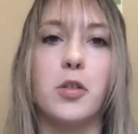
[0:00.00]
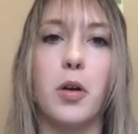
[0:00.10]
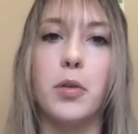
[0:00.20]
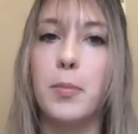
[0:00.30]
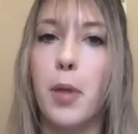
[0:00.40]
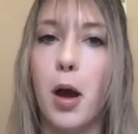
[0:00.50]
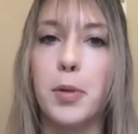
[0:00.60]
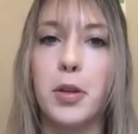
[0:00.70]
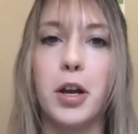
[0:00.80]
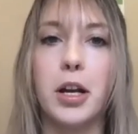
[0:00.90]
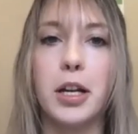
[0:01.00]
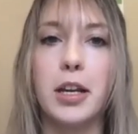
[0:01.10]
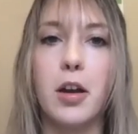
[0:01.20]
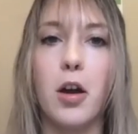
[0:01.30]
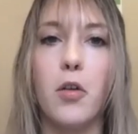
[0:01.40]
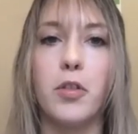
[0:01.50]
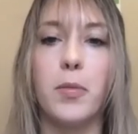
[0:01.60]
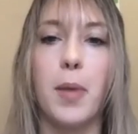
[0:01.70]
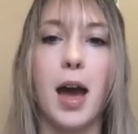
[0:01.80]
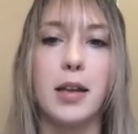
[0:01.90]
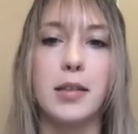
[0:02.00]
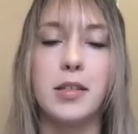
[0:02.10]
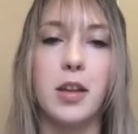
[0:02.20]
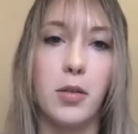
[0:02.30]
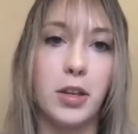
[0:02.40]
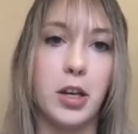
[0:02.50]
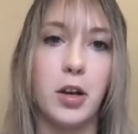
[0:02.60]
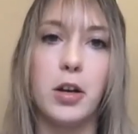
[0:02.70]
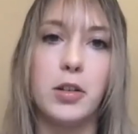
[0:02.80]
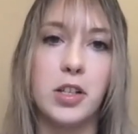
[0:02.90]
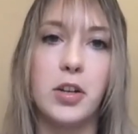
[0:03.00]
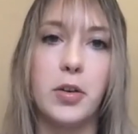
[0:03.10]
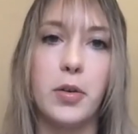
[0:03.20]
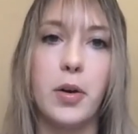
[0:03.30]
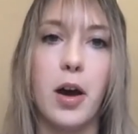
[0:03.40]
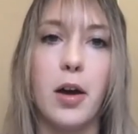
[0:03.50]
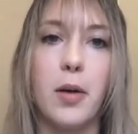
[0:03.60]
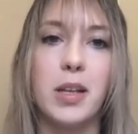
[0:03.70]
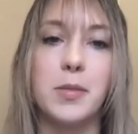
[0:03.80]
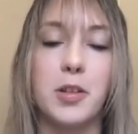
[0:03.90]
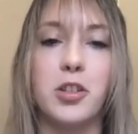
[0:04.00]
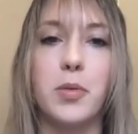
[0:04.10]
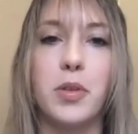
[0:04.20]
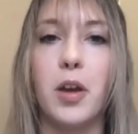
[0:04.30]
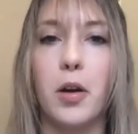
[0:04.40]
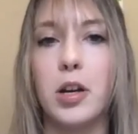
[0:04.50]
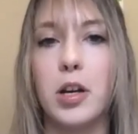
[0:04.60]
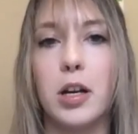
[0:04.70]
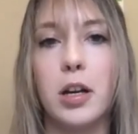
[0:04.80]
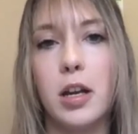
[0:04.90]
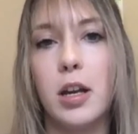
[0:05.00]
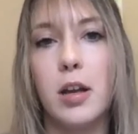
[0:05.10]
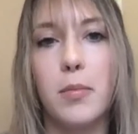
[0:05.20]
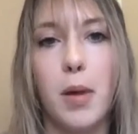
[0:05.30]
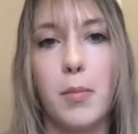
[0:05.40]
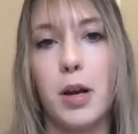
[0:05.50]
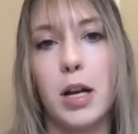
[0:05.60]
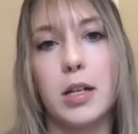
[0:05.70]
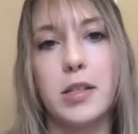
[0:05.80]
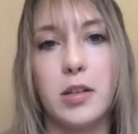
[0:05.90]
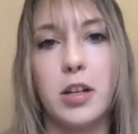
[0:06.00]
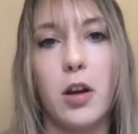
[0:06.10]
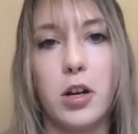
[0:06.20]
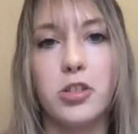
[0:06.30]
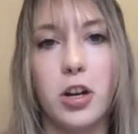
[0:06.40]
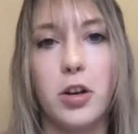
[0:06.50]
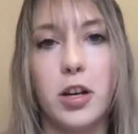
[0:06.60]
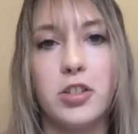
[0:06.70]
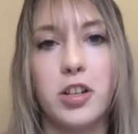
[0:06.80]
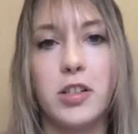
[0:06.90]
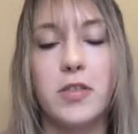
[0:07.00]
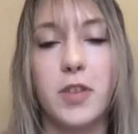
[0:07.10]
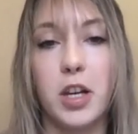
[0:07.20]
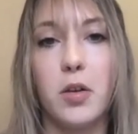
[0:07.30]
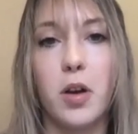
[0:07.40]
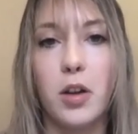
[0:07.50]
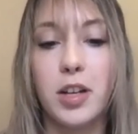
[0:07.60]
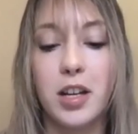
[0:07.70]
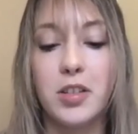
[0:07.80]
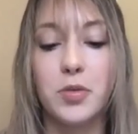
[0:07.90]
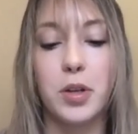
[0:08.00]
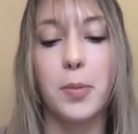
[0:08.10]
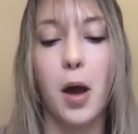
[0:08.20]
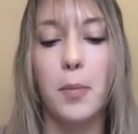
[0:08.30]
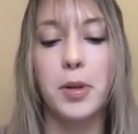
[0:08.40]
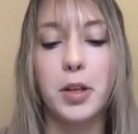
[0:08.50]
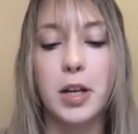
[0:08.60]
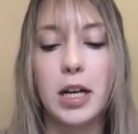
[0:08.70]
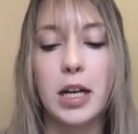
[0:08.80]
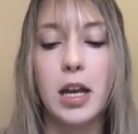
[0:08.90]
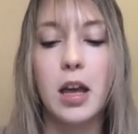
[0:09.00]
grown in popularity over the past year or two, especially with younger members and younger generations. Video content is really popular.